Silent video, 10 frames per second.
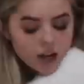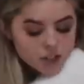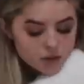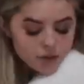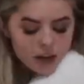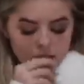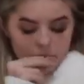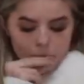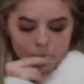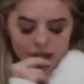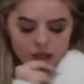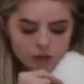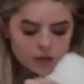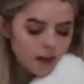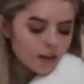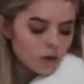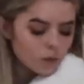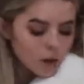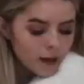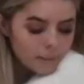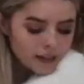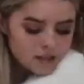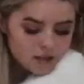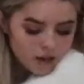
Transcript: I just feel like me and you get along way better.